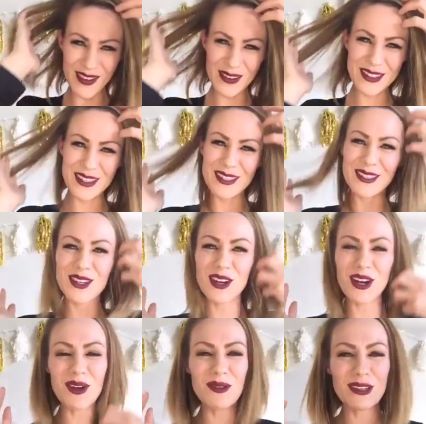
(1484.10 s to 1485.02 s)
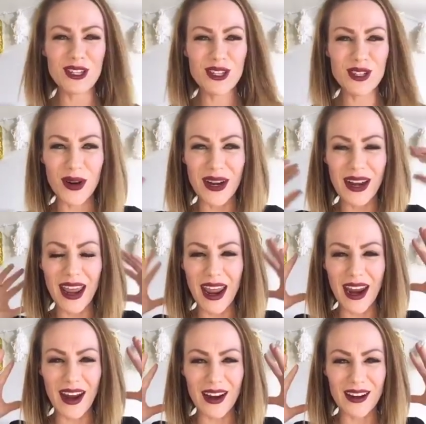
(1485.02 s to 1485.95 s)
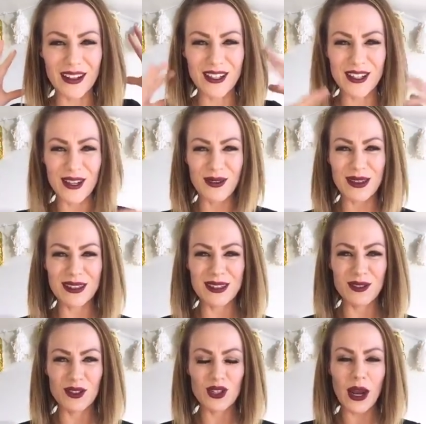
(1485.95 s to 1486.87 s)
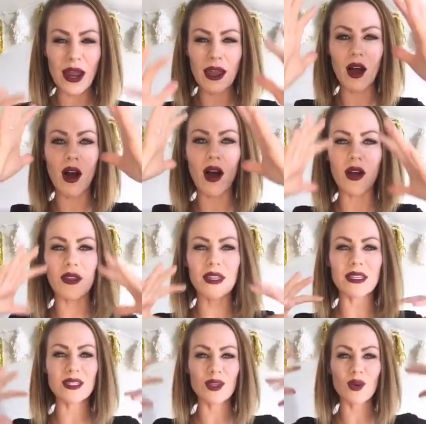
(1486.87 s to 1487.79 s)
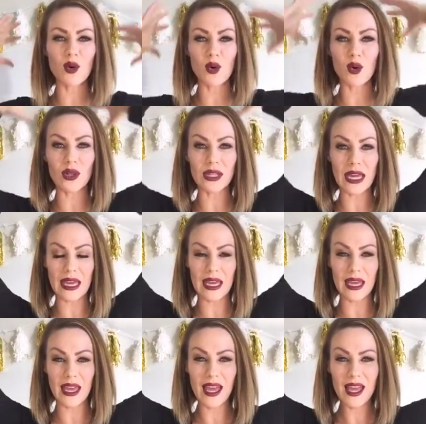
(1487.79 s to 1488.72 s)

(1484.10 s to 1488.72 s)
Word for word: and it was this girl with short hair and she was trying all these cool like